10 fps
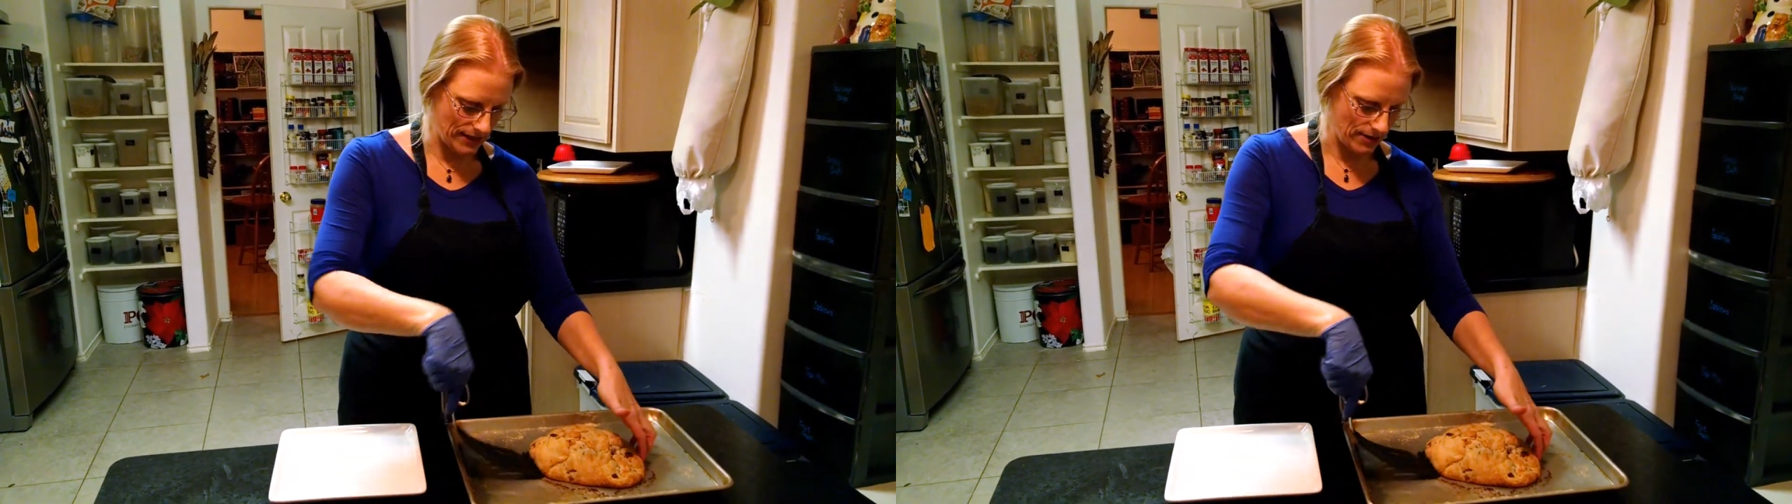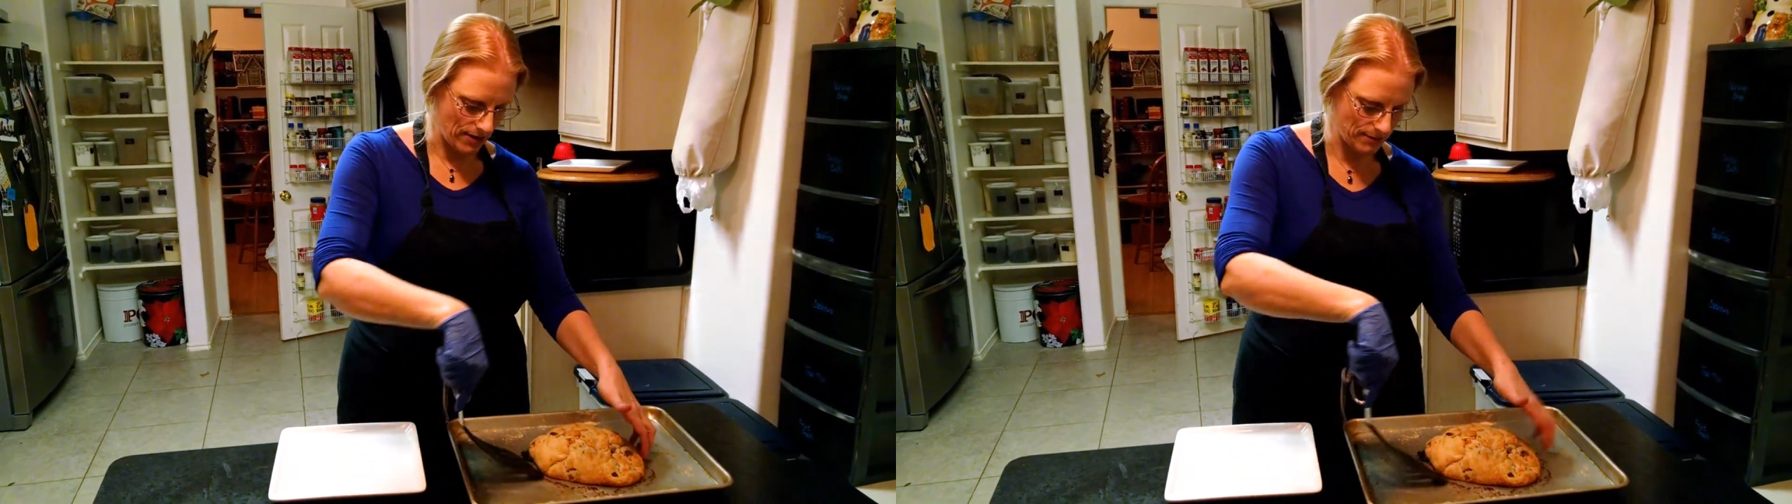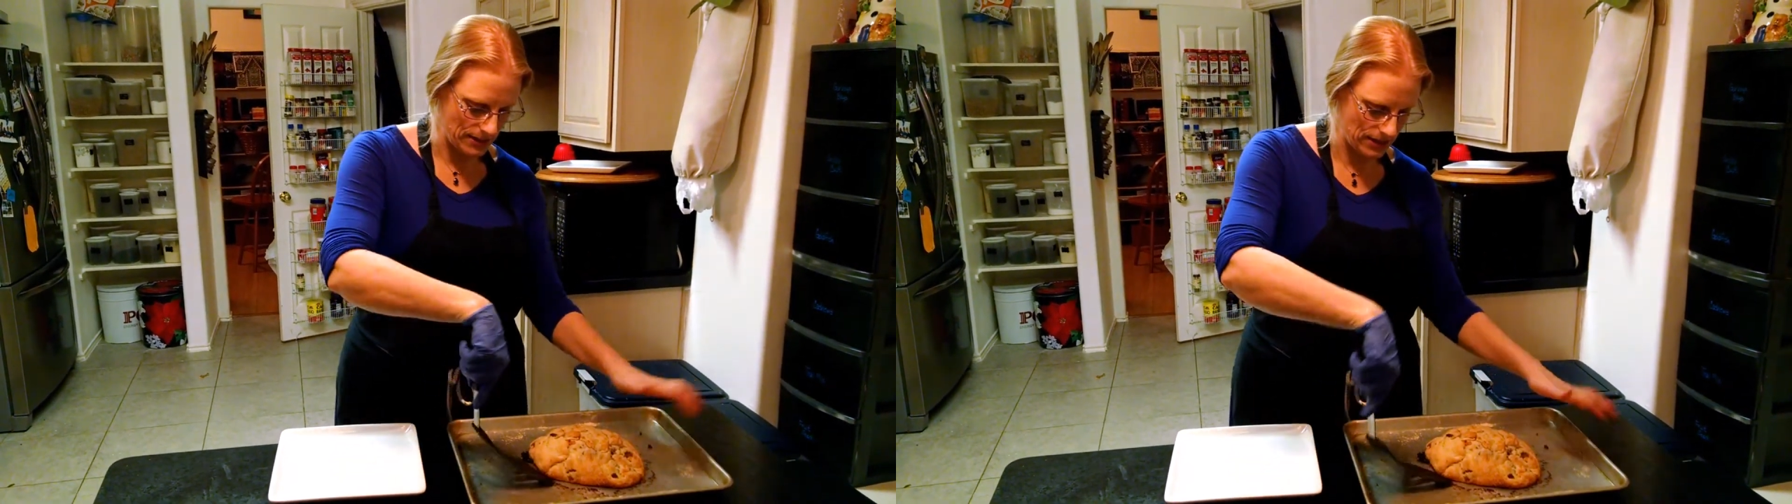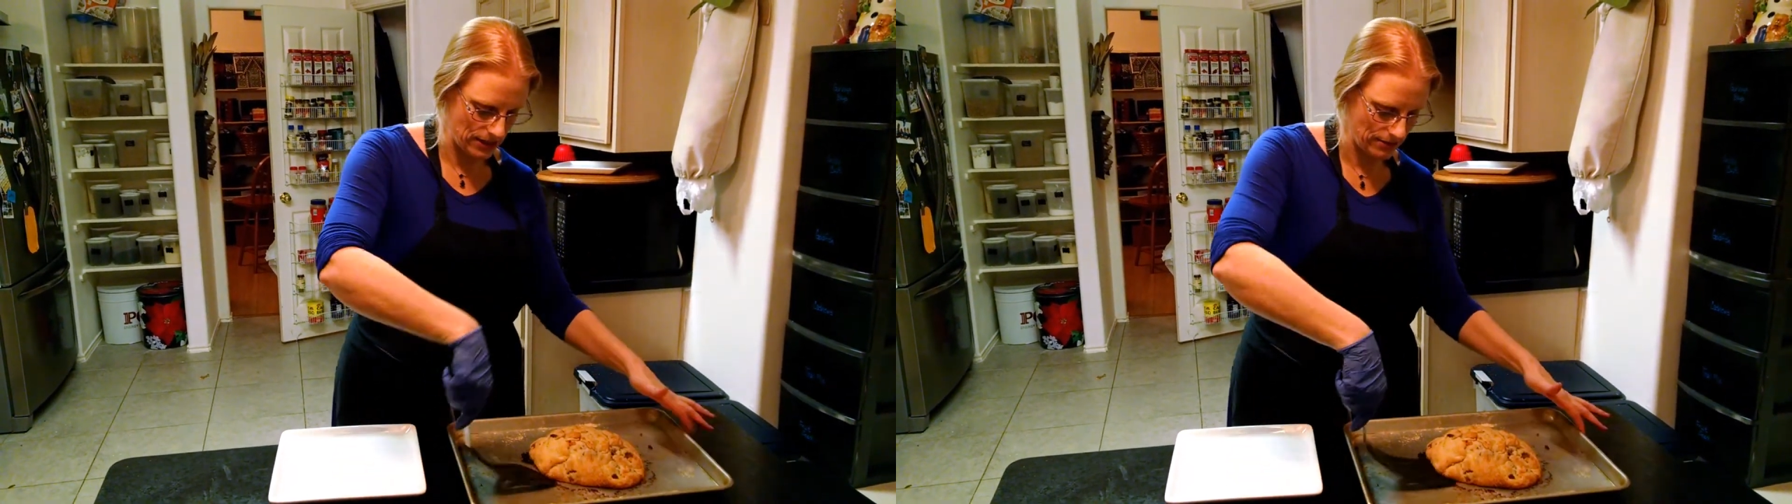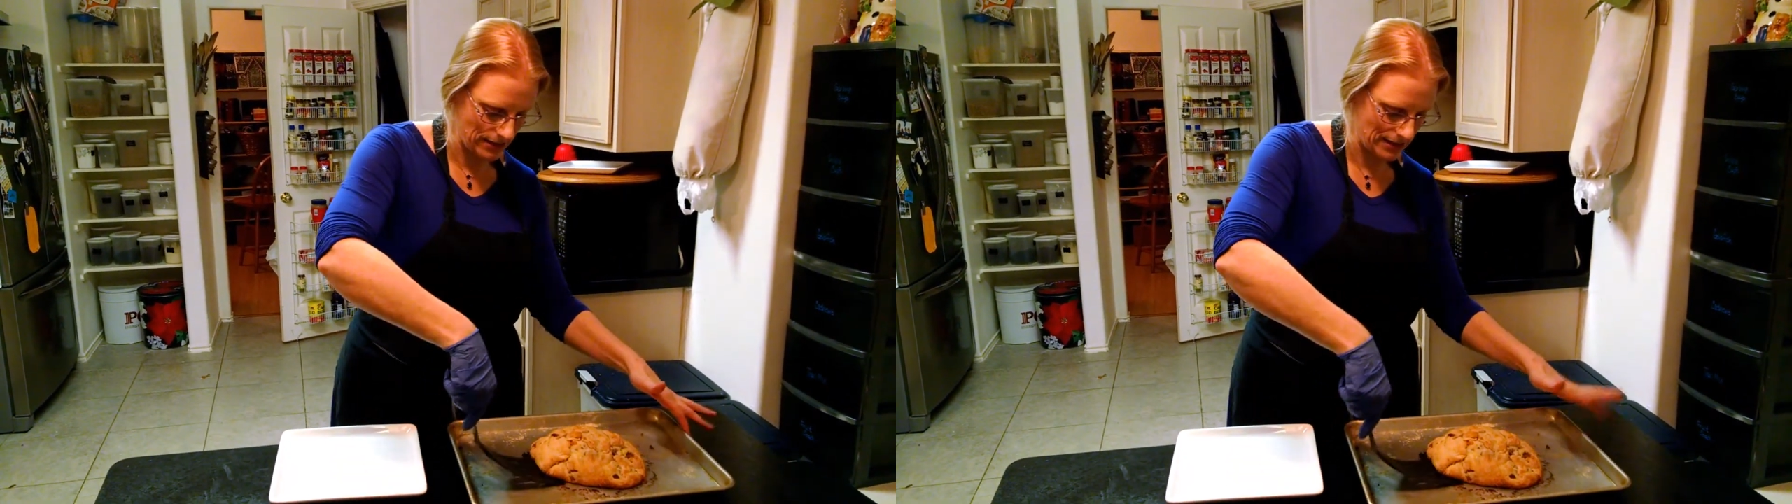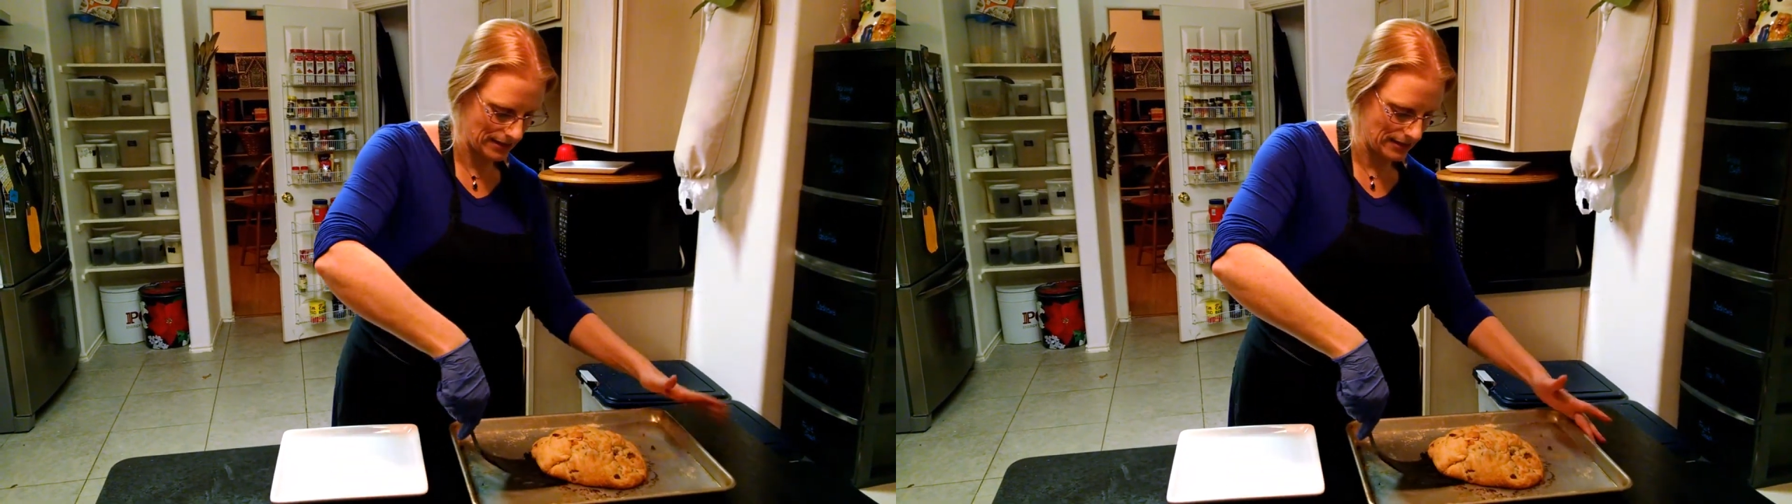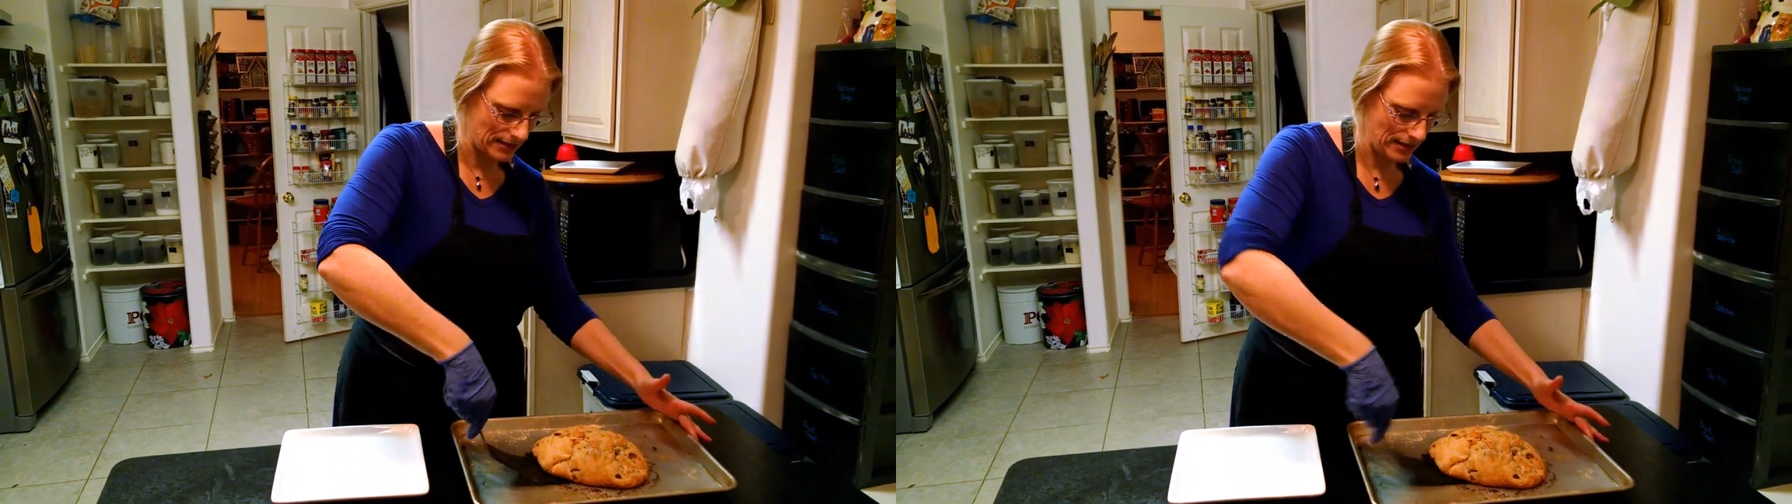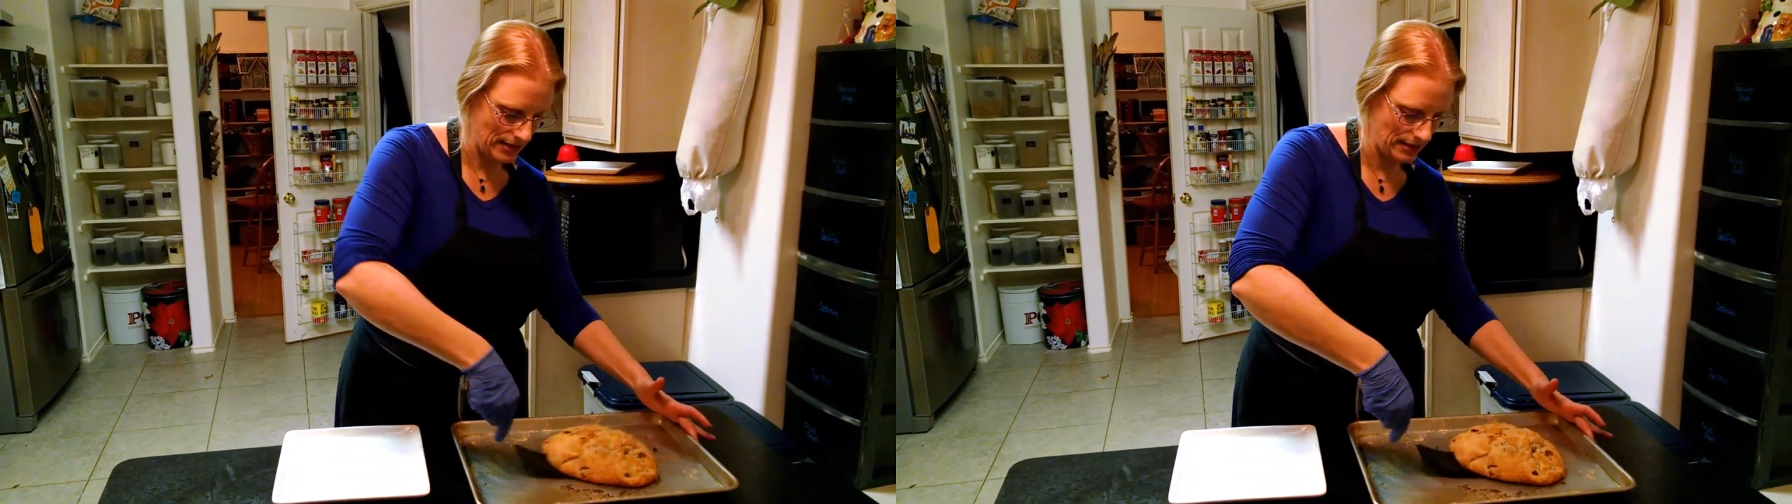and all I'm going to do
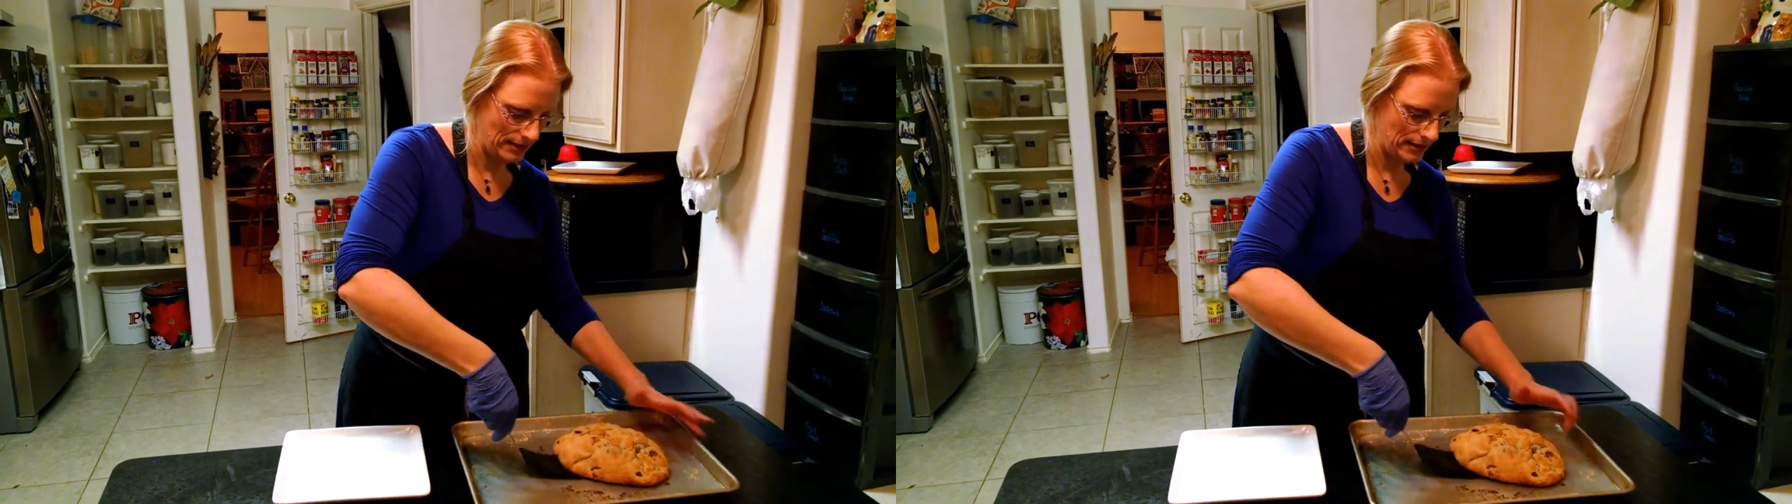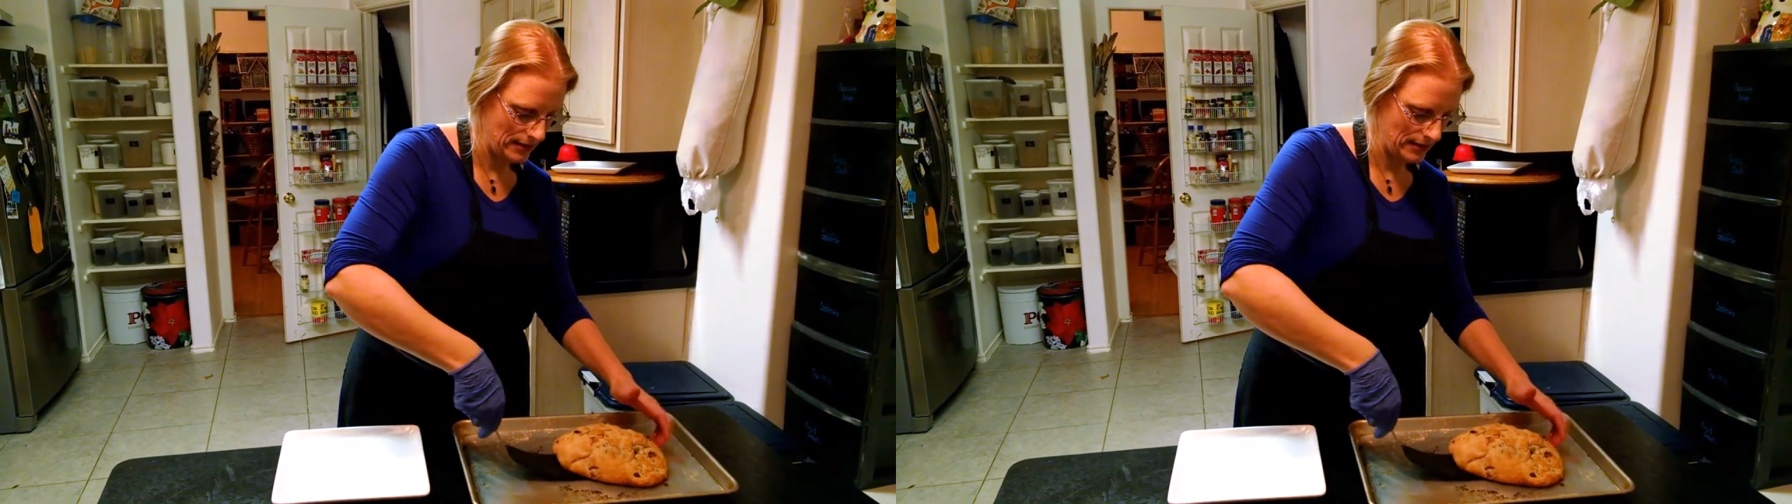is